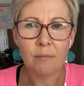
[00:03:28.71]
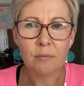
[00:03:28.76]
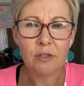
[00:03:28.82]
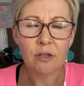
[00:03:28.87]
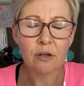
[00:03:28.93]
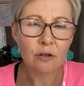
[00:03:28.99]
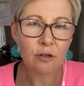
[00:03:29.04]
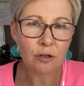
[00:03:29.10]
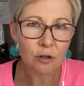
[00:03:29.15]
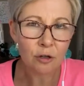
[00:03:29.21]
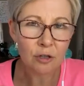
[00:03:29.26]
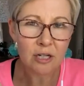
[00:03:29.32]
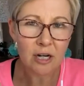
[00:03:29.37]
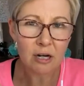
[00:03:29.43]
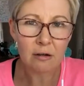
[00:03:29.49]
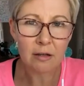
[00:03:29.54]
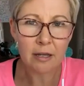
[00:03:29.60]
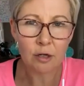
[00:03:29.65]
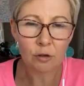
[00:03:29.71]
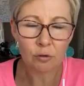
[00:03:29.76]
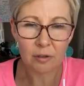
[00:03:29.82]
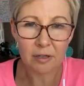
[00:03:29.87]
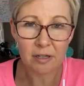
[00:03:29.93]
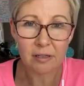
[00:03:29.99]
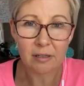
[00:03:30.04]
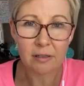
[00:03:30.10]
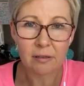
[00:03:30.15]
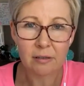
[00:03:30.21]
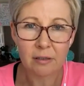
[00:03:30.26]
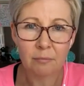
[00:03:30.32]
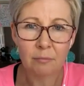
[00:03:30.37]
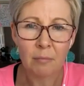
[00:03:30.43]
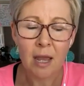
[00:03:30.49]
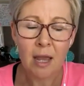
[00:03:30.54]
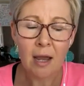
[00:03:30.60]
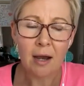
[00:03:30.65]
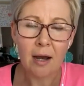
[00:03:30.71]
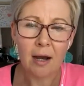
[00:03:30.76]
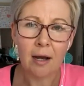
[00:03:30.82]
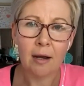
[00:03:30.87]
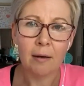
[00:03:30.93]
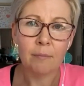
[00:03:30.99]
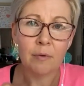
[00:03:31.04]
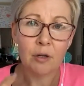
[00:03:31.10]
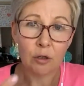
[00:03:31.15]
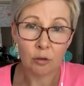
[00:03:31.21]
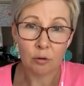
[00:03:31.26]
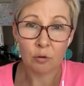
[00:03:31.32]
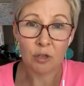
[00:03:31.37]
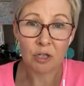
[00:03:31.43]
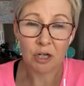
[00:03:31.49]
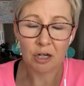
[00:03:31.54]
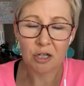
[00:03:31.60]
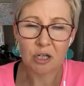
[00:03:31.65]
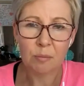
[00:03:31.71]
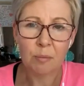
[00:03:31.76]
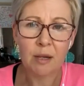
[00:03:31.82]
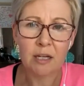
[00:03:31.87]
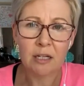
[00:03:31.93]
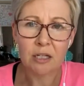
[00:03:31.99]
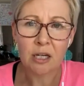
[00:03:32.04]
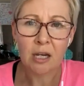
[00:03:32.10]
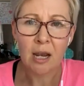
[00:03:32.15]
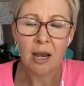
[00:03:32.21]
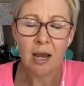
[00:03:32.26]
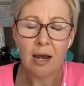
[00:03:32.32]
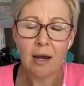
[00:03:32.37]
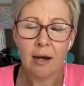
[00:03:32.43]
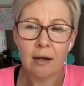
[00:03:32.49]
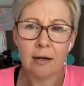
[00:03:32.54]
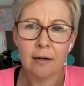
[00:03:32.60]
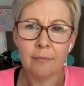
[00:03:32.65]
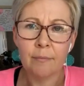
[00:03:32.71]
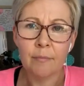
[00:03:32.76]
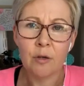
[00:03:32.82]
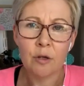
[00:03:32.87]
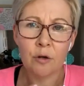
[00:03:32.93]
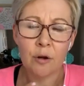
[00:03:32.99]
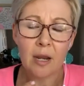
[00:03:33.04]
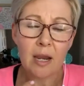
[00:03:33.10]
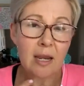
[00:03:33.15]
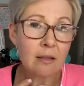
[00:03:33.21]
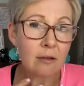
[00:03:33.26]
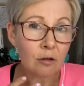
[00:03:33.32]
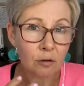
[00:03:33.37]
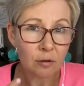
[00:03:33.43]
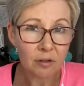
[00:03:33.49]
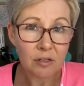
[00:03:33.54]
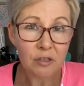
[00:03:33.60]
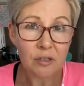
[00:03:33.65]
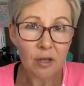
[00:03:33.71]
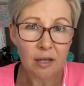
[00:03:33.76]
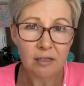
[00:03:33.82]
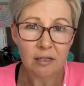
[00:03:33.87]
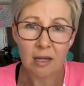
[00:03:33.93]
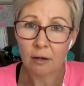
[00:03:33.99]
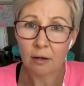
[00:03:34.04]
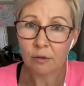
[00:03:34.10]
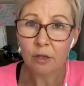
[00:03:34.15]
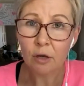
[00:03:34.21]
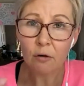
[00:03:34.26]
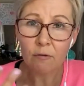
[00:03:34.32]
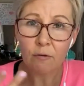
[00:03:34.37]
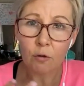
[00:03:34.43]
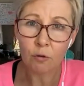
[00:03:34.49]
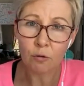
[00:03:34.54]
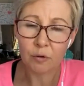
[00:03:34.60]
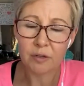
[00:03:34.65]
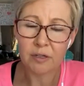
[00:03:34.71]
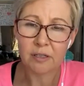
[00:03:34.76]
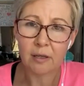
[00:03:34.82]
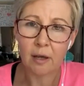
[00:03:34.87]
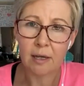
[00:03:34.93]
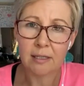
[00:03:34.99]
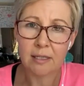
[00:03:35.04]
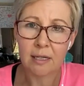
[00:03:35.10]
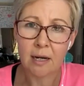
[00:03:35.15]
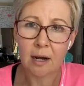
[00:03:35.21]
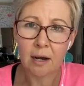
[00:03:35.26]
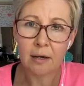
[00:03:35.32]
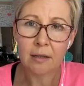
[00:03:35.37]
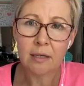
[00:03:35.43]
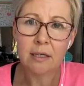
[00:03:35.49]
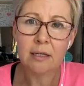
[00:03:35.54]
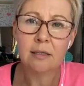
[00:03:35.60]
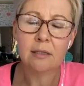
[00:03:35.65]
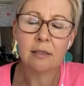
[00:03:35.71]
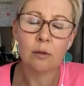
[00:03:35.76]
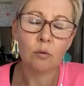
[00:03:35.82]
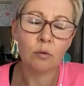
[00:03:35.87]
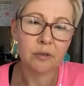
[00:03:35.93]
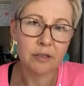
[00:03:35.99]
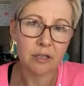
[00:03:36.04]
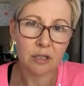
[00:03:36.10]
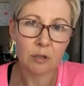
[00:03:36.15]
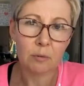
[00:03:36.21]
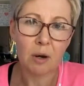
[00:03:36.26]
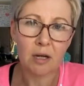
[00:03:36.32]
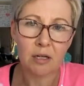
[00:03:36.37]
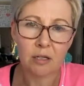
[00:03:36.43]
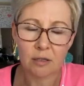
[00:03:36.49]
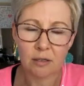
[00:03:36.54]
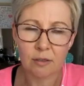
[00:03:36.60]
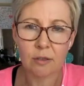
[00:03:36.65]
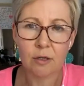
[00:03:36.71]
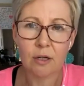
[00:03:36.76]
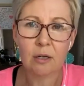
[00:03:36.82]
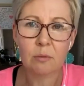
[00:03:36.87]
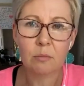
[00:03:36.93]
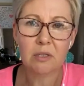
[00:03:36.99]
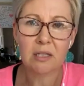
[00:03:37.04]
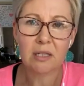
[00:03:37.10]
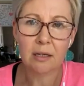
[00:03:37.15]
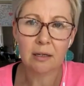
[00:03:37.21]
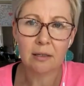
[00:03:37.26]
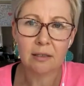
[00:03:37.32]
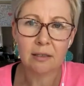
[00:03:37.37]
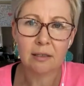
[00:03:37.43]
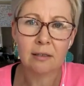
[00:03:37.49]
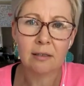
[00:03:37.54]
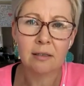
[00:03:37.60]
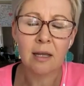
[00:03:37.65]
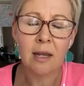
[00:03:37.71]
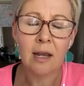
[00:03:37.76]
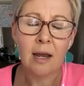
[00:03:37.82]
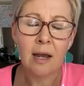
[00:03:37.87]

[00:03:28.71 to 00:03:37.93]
Generally criticism or judgment, either criticizing ourselves or criticizing others or situations, circumstances.